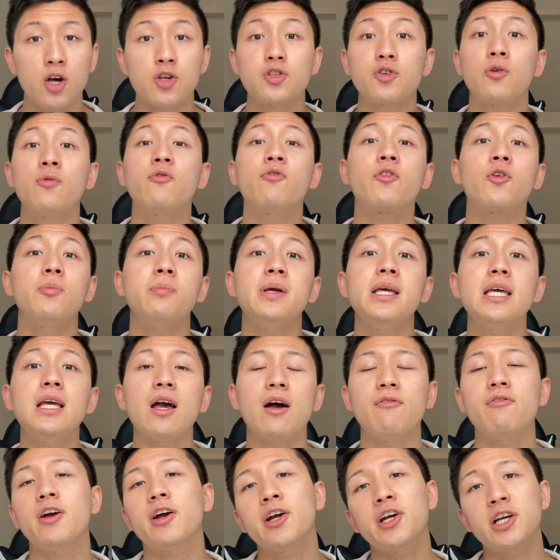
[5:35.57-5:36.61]
So for me, a
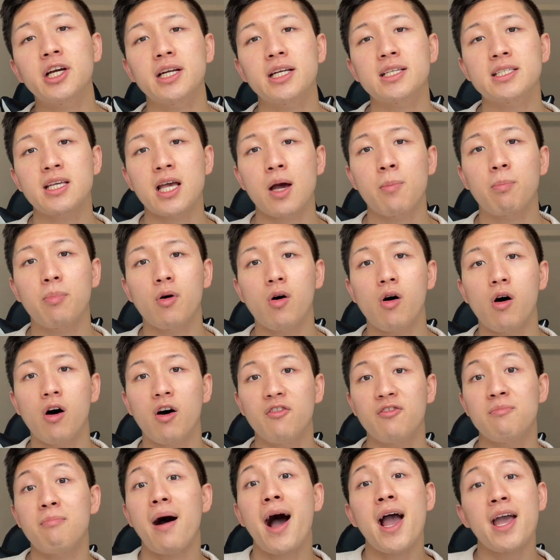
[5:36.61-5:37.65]
very good example
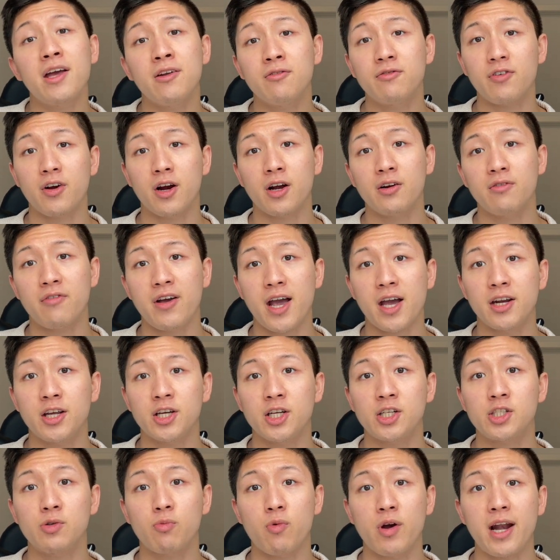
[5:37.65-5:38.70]
of my unfair
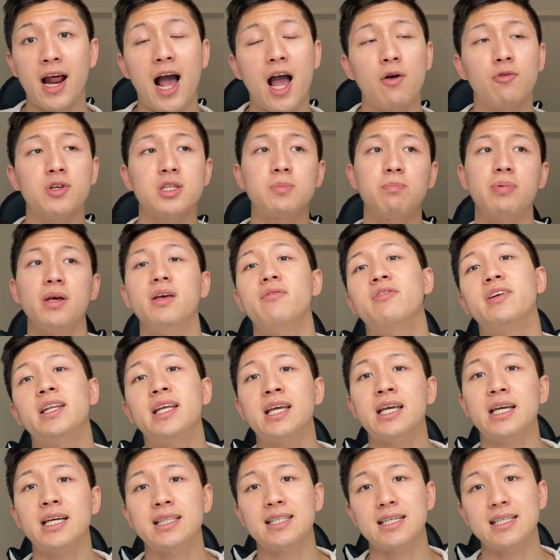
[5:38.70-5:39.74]
advantage when I was
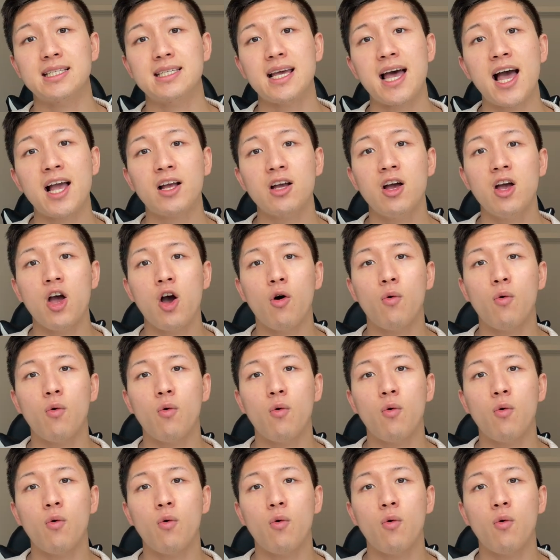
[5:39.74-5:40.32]
pivoting into tech